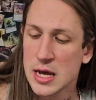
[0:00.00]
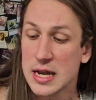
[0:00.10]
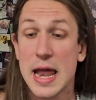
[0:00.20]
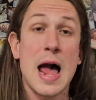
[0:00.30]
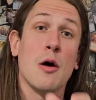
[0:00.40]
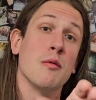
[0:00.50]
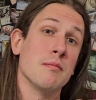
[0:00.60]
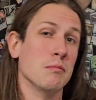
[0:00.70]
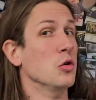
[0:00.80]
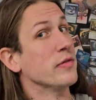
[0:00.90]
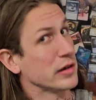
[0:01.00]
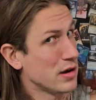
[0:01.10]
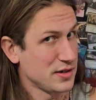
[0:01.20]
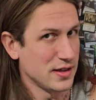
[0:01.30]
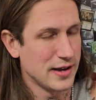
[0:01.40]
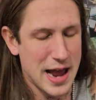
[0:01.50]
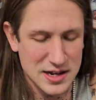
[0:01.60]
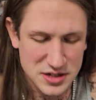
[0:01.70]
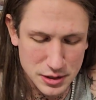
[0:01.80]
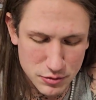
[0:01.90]
Now, moving on to the
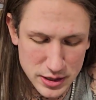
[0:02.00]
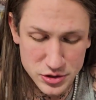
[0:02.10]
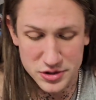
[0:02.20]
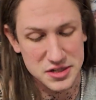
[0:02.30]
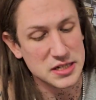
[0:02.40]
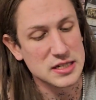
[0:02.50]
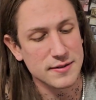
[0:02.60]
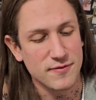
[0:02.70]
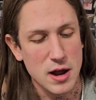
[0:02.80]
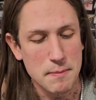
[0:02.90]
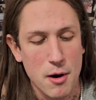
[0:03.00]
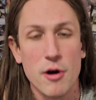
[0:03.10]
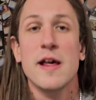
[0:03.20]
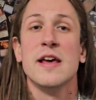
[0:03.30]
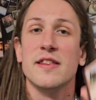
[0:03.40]
nasty creatures. This is the fun part.